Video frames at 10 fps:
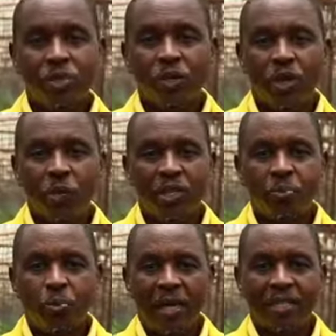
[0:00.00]
to always
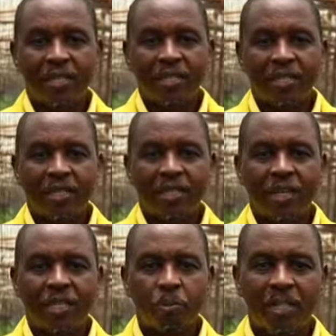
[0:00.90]
practice
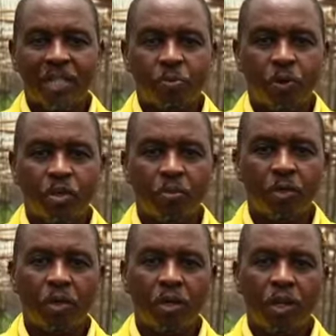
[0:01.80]
as much as
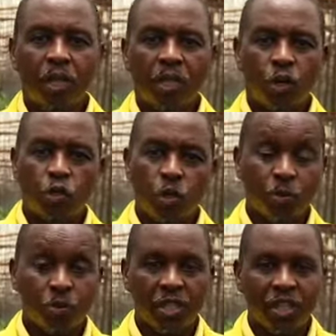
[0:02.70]
possible crop
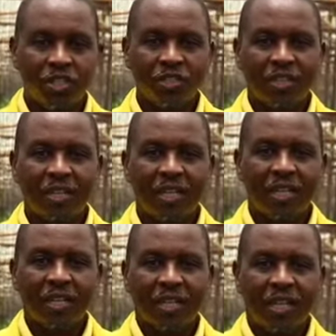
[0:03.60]
rotation.
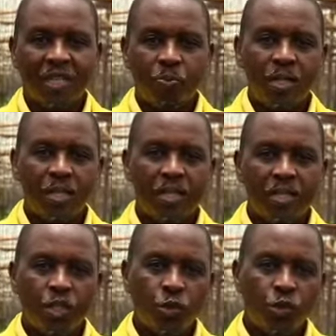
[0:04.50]
This
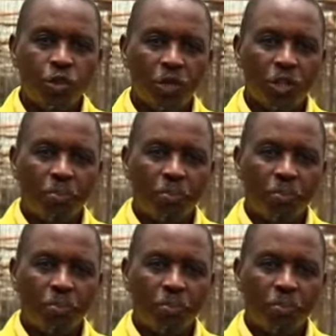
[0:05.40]
means you do not